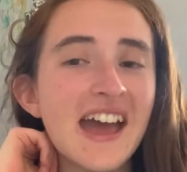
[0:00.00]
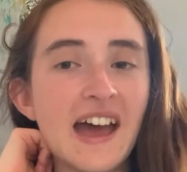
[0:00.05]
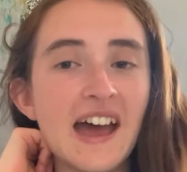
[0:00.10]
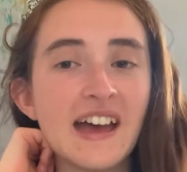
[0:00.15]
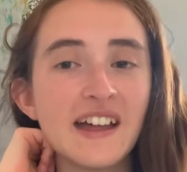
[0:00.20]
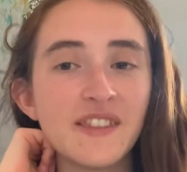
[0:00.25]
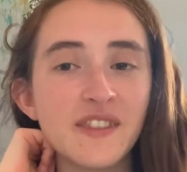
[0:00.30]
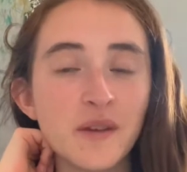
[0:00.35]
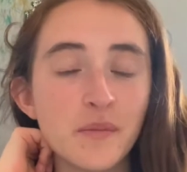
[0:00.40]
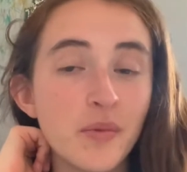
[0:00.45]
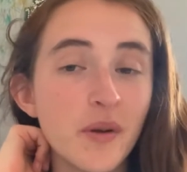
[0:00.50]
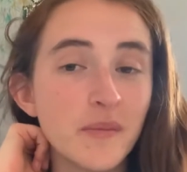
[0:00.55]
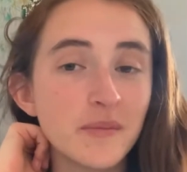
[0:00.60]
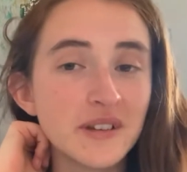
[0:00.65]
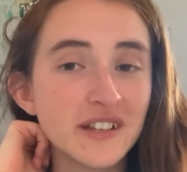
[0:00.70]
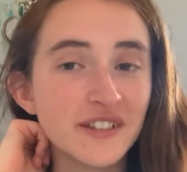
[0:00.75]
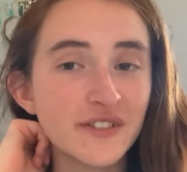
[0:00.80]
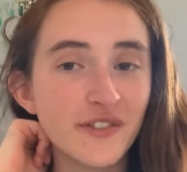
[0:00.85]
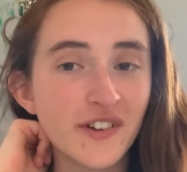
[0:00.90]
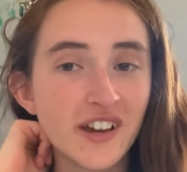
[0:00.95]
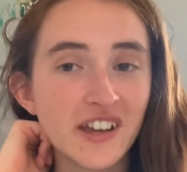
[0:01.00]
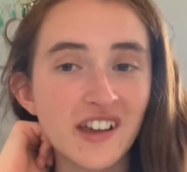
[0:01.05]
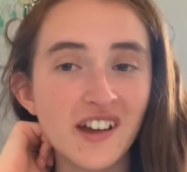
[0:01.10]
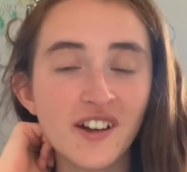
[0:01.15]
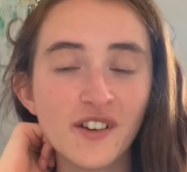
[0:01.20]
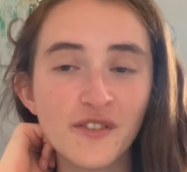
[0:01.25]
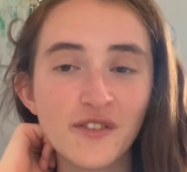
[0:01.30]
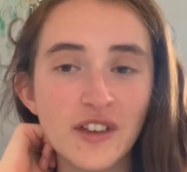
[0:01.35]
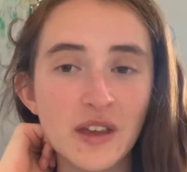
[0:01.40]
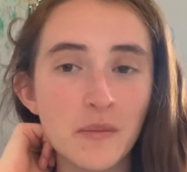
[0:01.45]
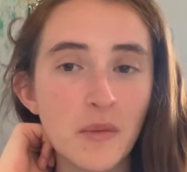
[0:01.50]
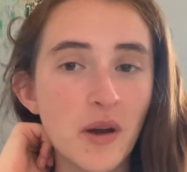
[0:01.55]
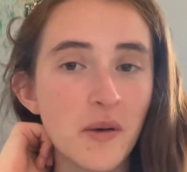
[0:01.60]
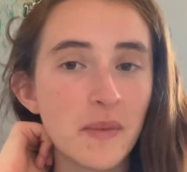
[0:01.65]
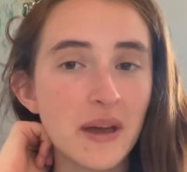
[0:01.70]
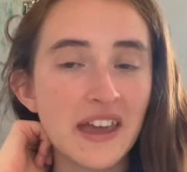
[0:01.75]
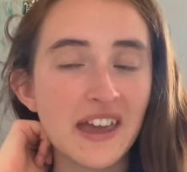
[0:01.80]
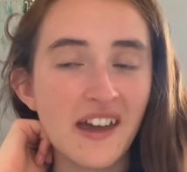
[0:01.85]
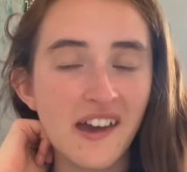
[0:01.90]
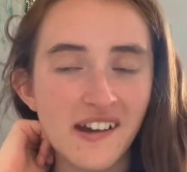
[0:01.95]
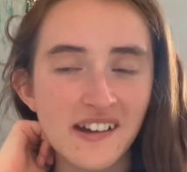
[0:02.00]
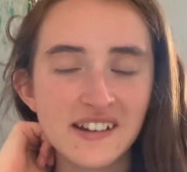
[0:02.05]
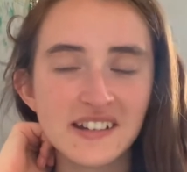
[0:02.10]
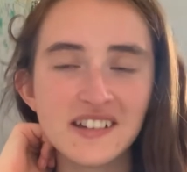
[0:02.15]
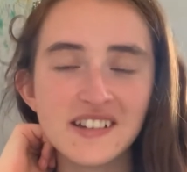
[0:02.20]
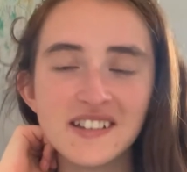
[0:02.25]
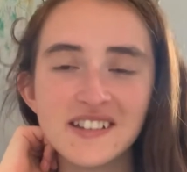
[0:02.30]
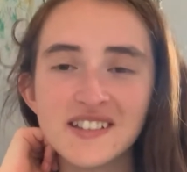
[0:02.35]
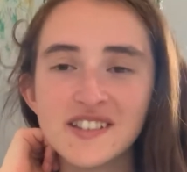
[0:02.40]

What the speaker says: and the prompt is for a young female main character.